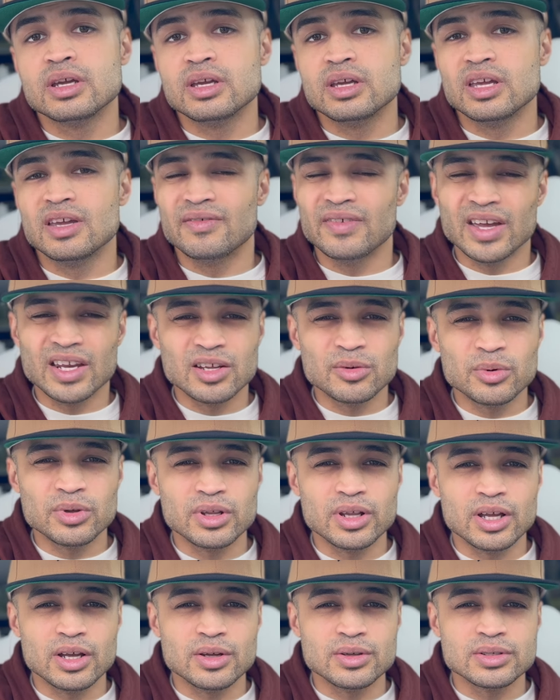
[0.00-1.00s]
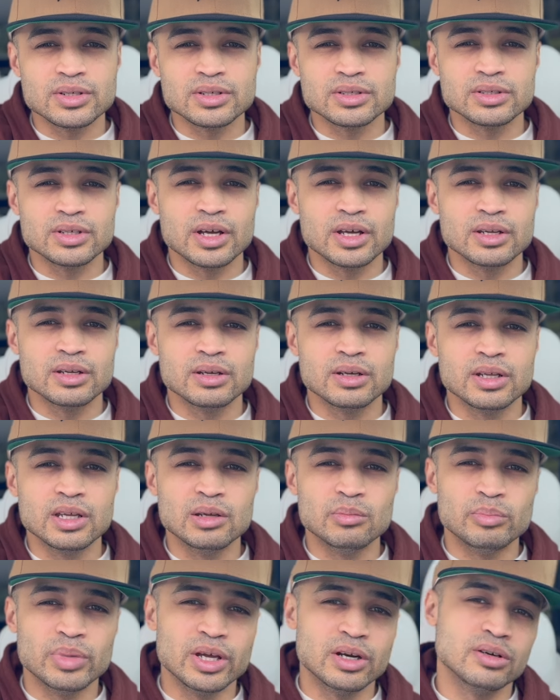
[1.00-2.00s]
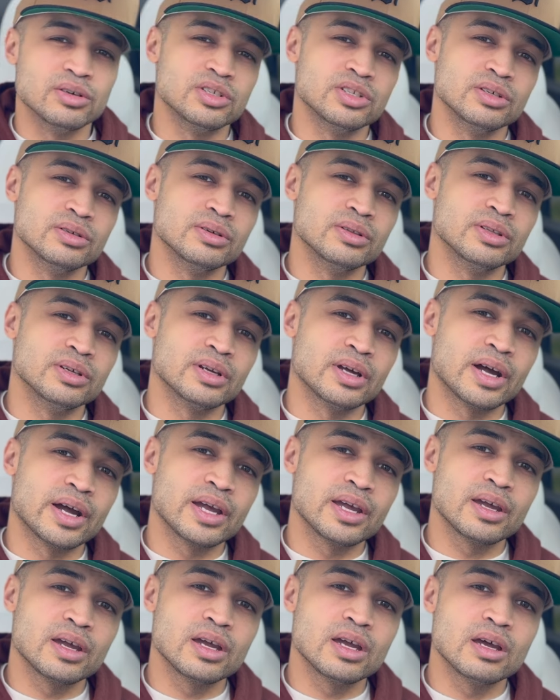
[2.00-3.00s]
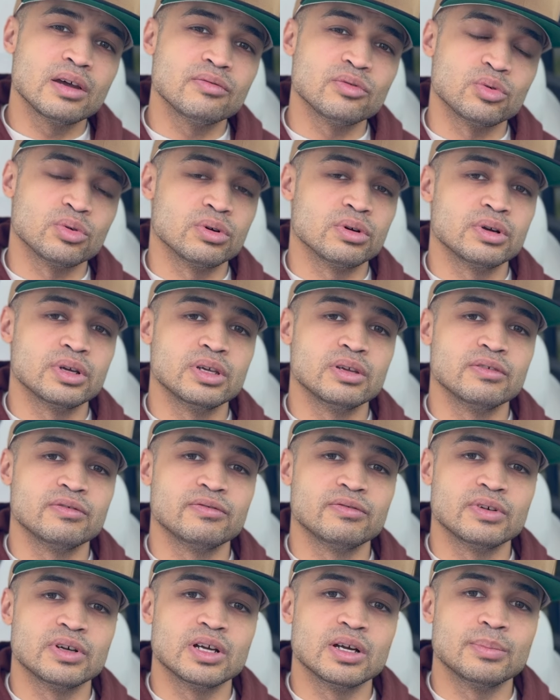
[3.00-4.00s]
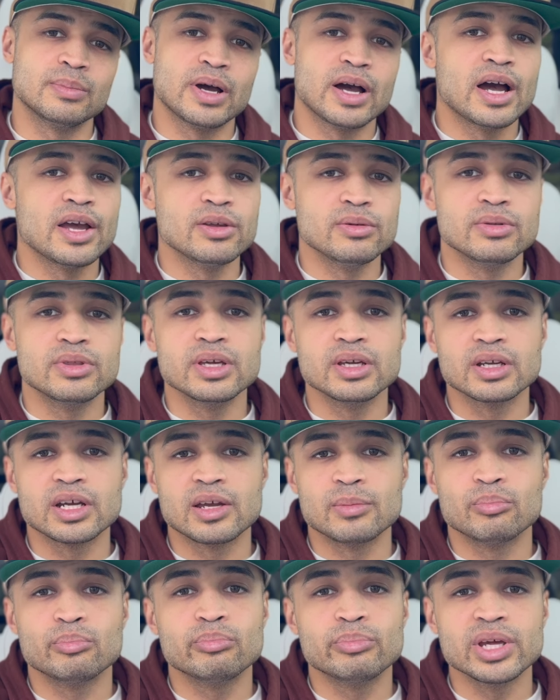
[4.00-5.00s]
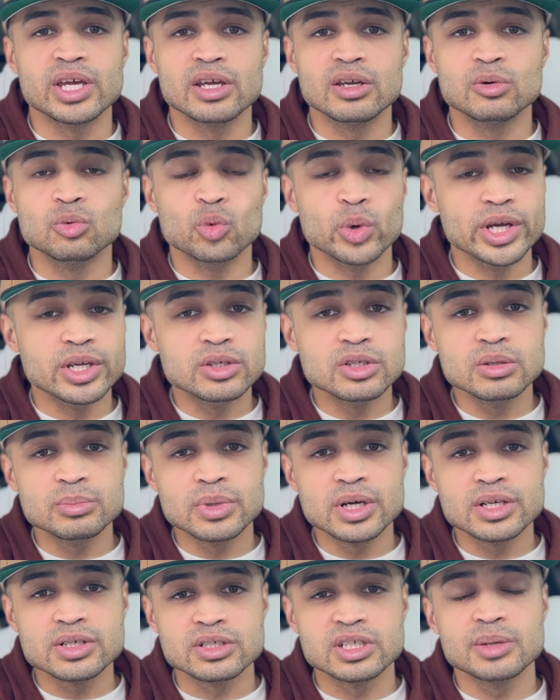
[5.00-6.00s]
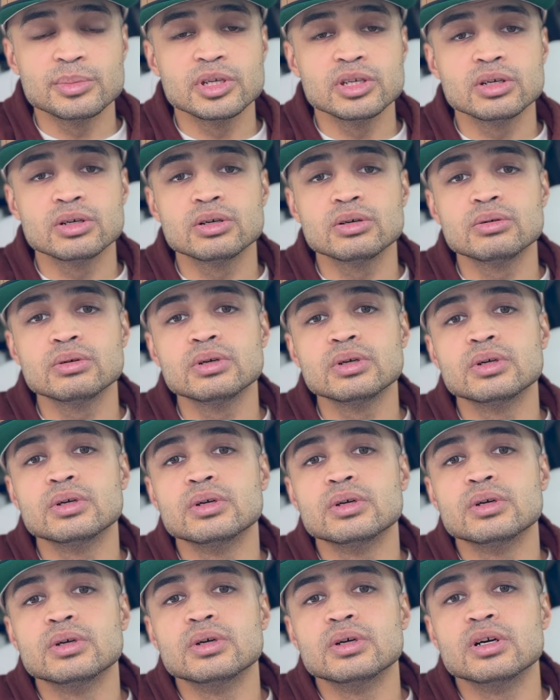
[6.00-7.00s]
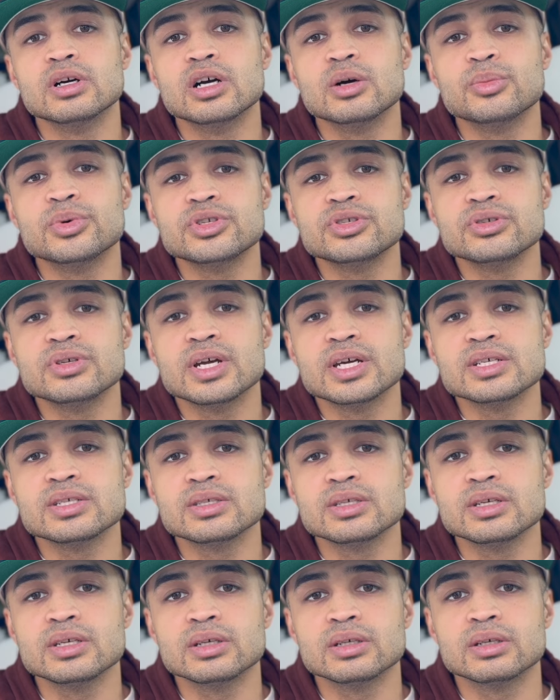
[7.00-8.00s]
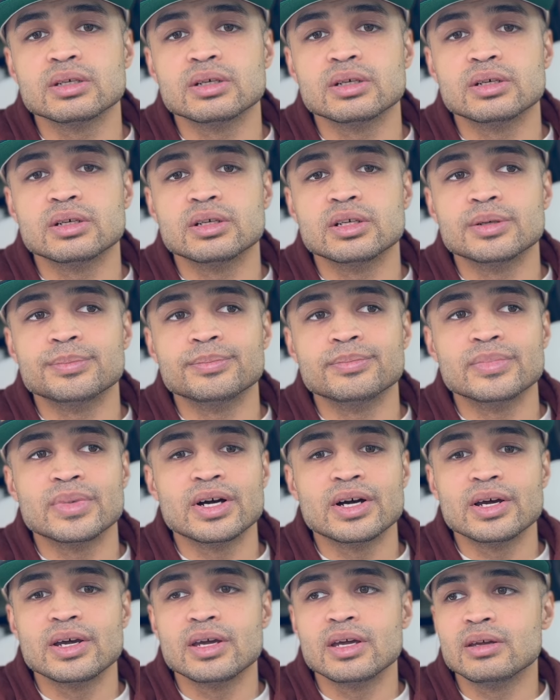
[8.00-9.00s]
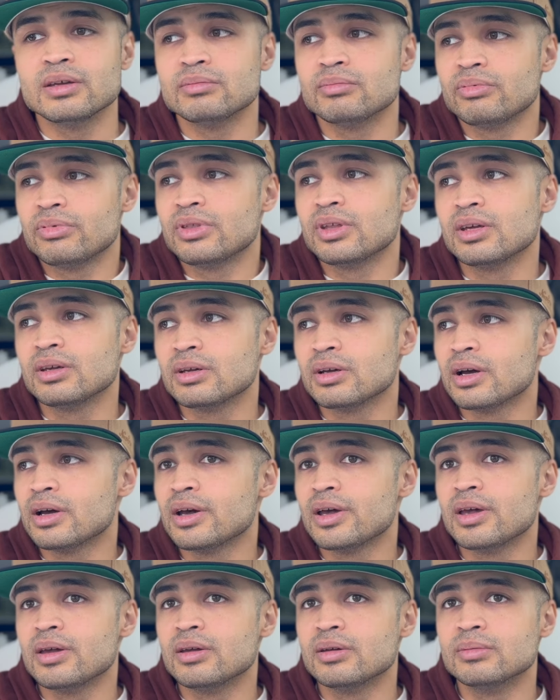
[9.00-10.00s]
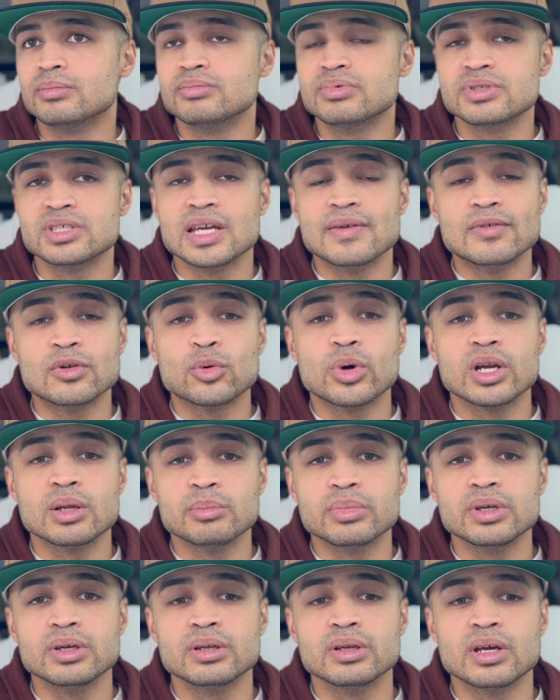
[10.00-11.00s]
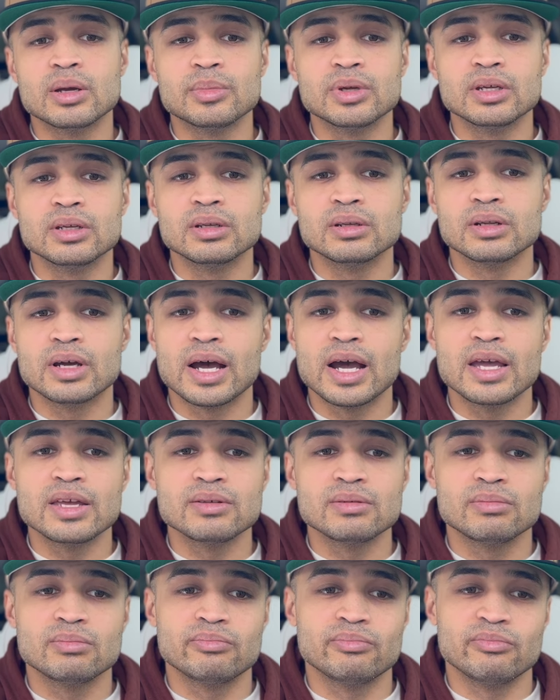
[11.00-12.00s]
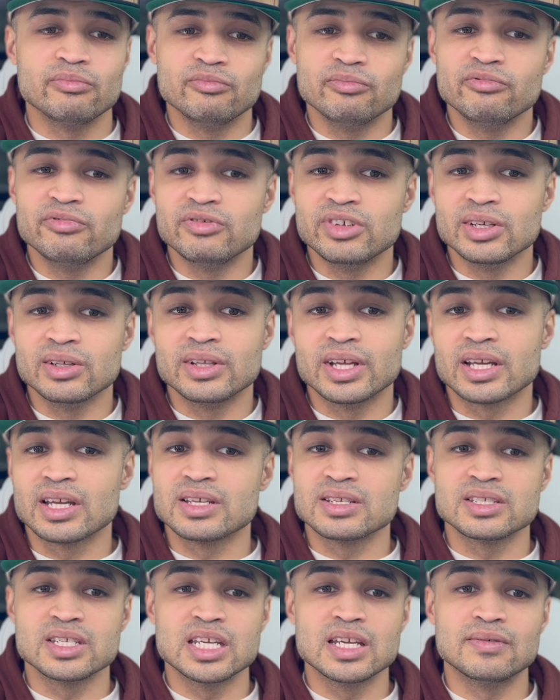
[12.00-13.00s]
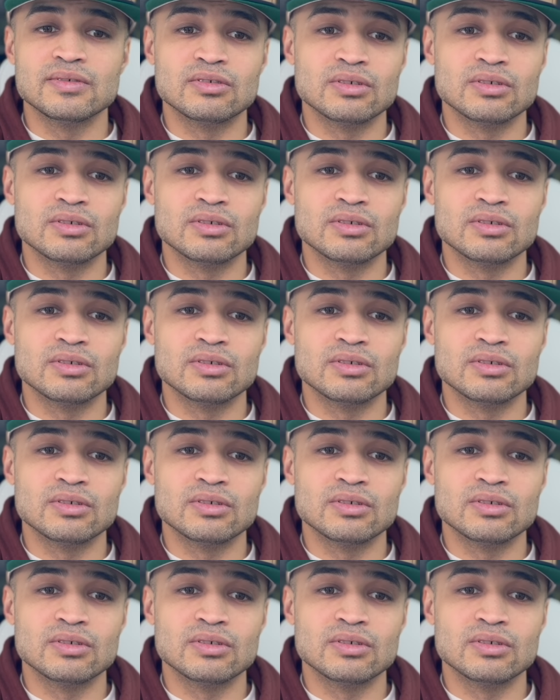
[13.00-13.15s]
if anyone else has gotten a better deal than I have, or if you think I paid way too much. Let me know what you guys think. I think I saved quite a bit. I mean, I feel like I saved